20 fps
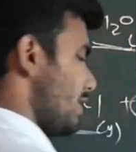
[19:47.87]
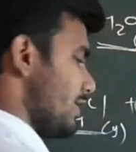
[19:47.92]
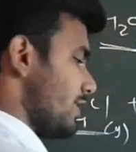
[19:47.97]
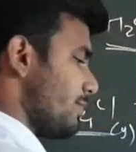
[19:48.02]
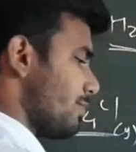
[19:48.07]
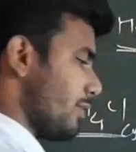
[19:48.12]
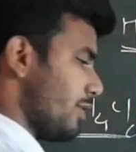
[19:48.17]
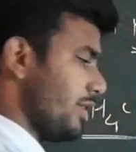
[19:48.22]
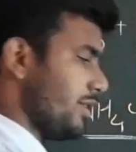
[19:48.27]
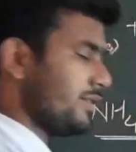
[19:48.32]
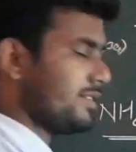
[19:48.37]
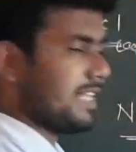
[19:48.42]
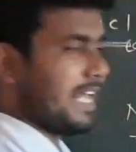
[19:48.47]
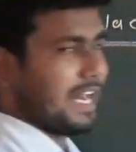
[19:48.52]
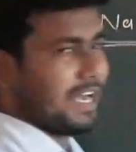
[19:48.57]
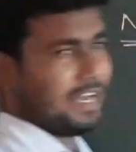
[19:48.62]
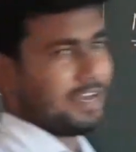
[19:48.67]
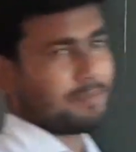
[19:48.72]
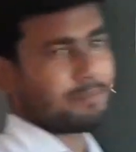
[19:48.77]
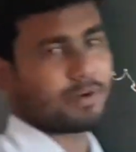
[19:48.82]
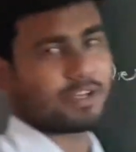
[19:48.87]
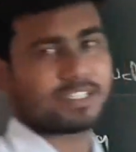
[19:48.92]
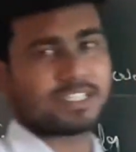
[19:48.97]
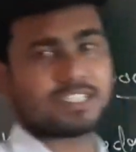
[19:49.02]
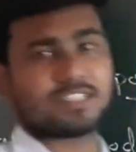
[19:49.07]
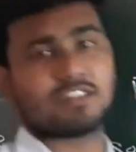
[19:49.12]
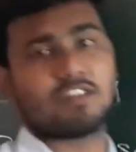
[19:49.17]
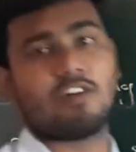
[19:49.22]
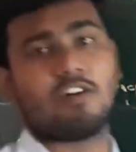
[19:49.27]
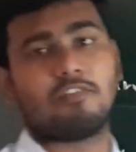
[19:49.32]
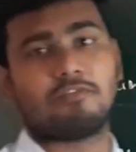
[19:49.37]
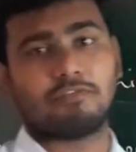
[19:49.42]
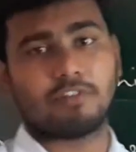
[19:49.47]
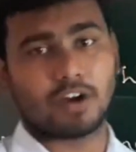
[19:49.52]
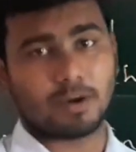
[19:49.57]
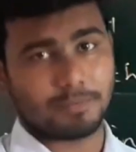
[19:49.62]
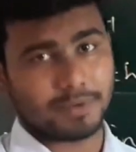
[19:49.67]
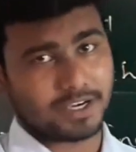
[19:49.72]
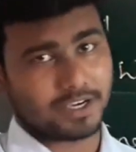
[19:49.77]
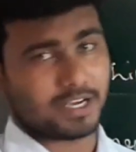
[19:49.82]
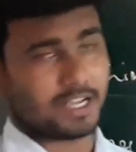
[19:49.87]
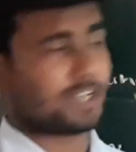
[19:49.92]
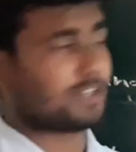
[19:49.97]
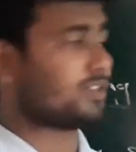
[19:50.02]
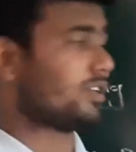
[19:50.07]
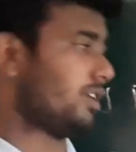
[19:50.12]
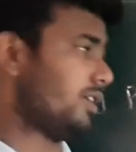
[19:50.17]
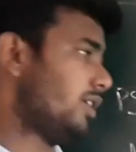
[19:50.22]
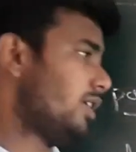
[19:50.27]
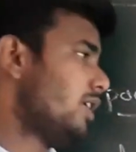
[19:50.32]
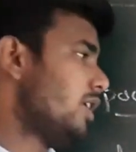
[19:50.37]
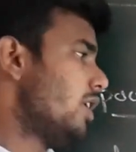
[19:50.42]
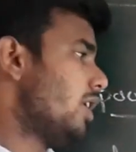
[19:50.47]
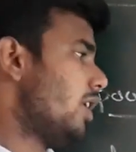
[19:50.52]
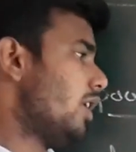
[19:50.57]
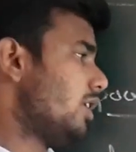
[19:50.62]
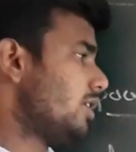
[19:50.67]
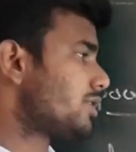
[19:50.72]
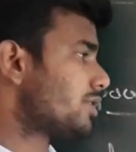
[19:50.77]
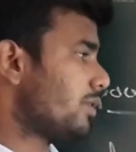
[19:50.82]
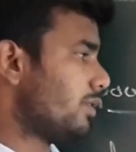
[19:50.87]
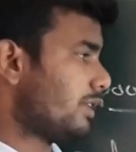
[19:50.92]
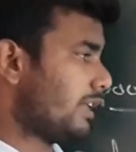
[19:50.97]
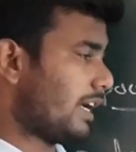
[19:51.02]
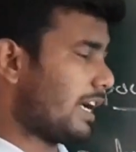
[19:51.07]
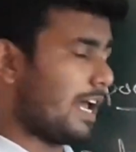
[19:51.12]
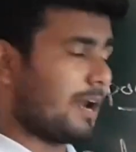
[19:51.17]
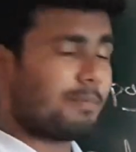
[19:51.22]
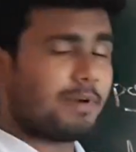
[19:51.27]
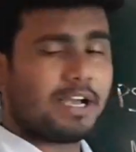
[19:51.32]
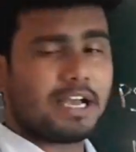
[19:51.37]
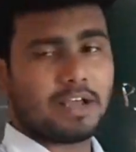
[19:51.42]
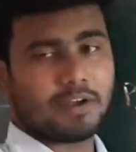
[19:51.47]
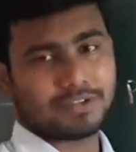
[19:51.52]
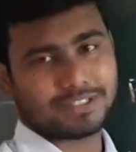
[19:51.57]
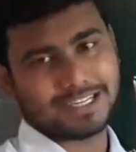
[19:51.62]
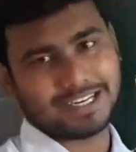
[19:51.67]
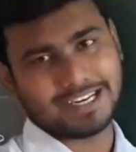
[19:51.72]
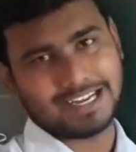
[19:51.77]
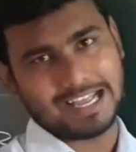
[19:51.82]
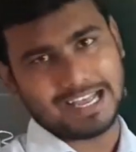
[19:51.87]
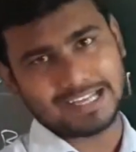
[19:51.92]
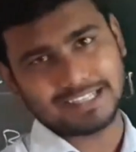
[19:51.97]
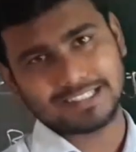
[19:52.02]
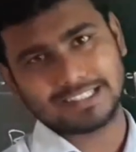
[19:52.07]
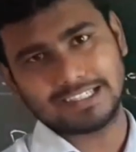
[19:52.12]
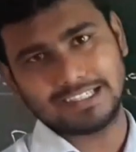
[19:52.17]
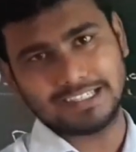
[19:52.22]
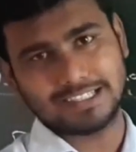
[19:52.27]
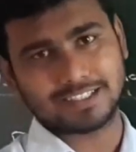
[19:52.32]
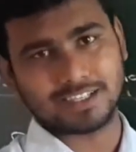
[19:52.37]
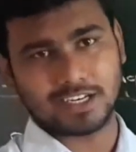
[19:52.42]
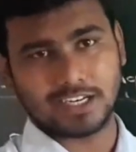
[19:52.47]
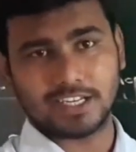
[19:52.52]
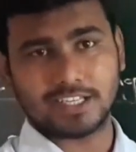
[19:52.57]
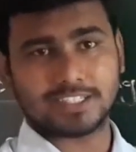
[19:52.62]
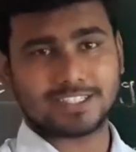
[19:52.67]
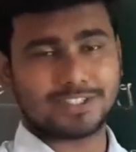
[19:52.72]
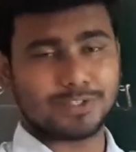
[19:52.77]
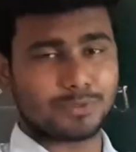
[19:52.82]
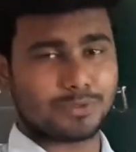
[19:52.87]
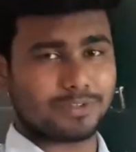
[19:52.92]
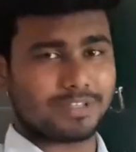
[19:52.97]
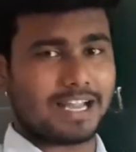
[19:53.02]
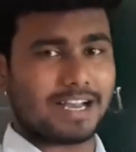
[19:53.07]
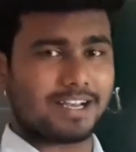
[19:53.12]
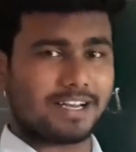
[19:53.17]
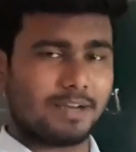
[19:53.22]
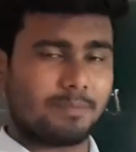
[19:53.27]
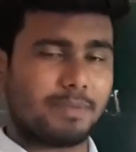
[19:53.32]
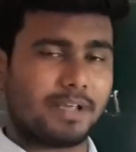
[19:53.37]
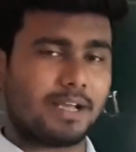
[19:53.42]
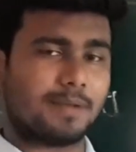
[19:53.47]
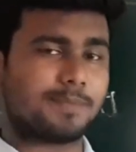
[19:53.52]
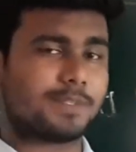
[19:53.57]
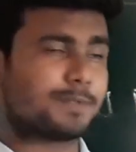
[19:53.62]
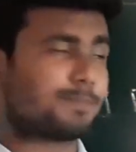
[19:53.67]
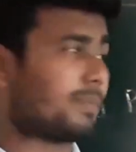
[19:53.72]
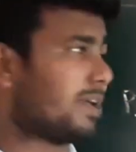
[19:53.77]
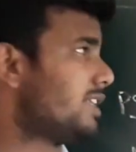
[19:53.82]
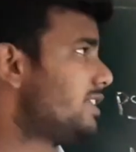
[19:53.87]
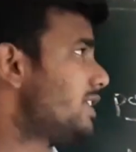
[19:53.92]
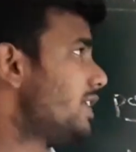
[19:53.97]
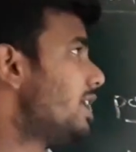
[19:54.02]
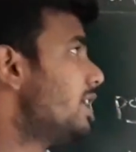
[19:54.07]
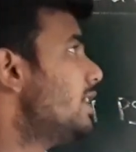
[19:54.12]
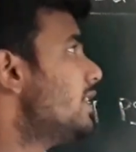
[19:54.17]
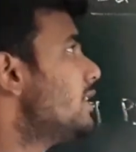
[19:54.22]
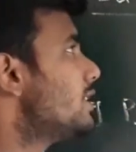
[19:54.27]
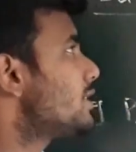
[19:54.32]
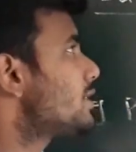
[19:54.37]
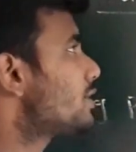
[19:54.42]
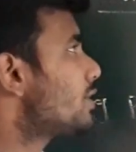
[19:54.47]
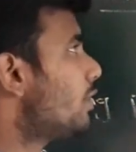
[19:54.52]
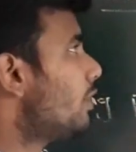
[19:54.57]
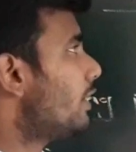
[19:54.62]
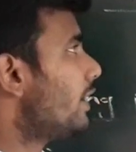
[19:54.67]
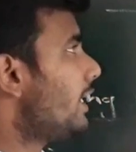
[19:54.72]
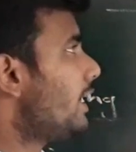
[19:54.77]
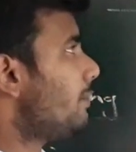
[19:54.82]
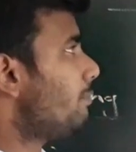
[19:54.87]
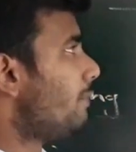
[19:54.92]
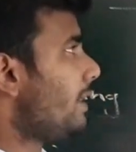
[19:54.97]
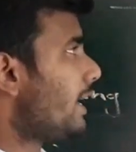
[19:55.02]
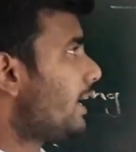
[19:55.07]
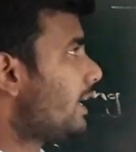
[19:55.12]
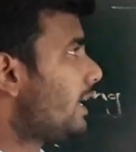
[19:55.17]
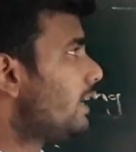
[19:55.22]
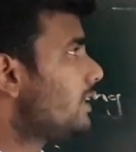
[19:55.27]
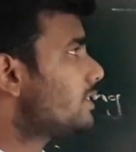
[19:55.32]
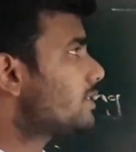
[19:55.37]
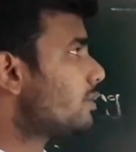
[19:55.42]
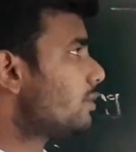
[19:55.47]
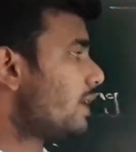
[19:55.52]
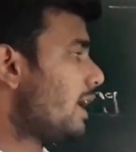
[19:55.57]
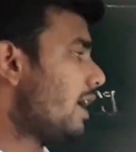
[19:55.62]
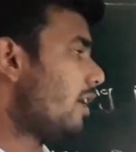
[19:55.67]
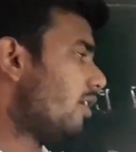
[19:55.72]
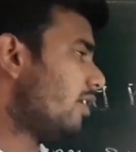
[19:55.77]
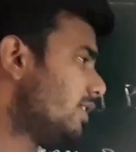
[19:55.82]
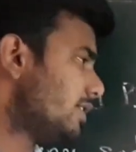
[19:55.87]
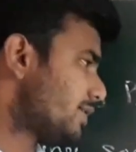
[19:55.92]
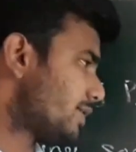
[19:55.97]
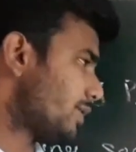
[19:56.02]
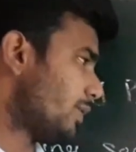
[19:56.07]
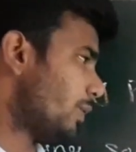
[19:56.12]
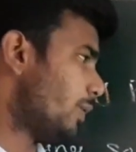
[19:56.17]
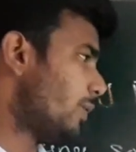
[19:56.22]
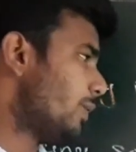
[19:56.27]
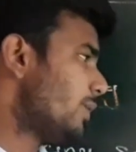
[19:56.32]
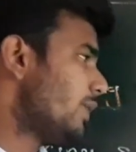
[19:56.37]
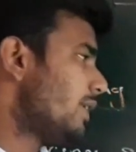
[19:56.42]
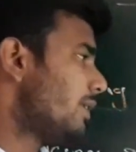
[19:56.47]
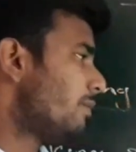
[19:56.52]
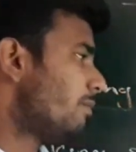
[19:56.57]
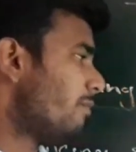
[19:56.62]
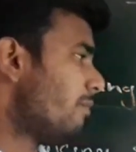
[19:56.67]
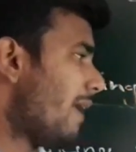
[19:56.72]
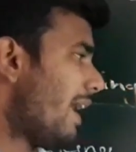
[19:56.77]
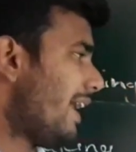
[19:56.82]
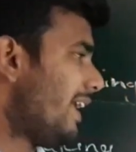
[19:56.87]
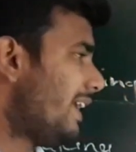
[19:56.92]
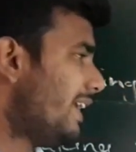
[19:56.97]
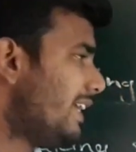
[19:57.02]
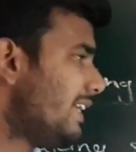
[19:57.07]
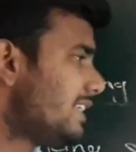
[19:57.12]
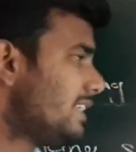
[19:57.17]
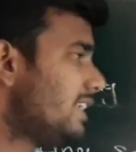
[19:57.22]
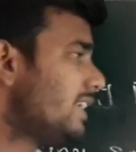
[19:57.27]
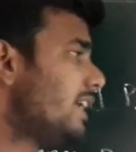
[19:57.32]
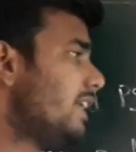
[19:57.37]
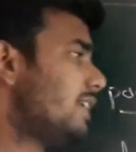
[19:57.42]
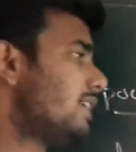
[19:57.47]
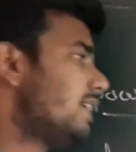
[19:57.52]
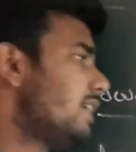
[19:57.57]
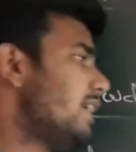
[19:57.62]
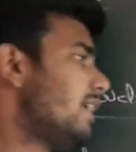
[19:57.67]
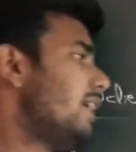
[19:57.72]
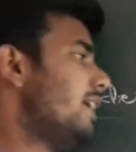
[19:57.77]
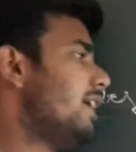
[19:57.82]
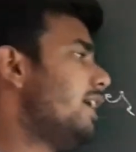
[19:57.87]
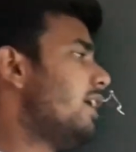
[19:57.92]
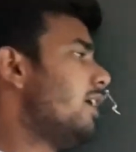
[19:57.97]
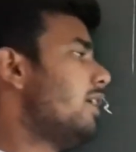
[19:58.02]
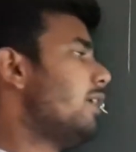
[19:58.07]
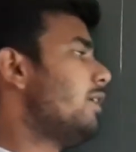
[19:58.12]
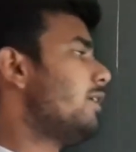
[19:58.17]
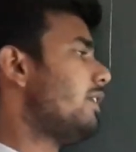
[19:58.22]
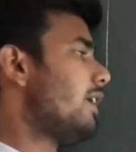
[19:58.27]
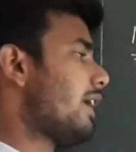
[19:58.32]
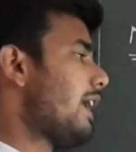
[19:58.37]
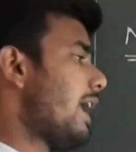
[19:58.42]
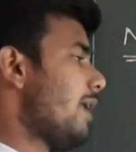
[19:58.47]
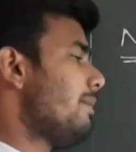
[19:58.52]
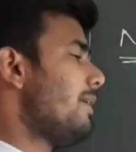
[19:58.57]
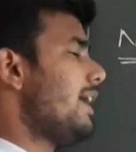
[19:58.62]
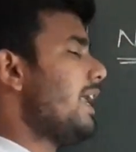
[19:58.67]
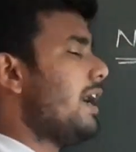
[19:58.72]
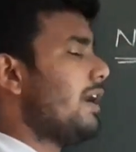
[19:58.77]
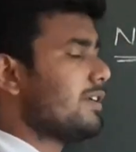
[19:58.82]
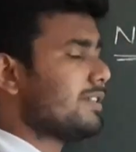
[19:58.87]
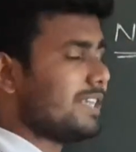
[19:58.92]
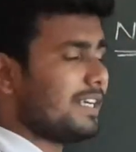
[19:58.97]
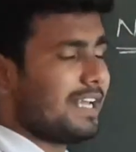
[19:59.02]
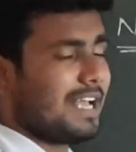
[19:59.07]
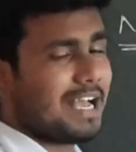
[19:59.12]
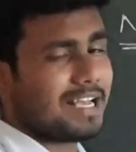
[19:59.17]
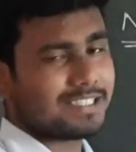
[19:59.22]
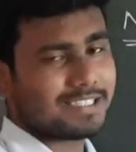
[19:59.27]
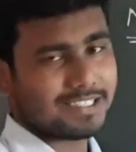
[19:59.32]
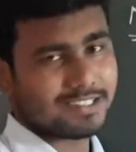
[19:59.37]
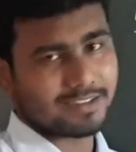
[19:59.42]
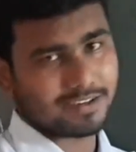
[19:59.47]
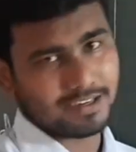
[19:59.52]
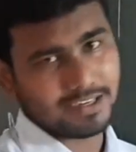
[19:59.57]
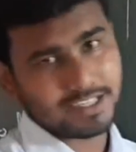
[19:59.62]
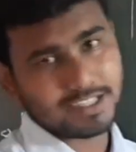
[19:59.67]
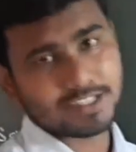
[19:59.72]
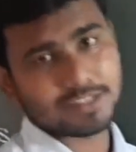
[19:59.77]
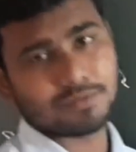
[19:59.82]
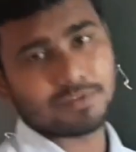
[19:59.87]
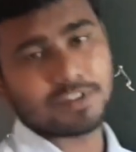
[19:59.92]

which is produced there. In process of fermentation, also the carbon dioxide gas is released, due to that it becomes spongy. So in baking soda also, by heating it, the carbon dioxide gas is released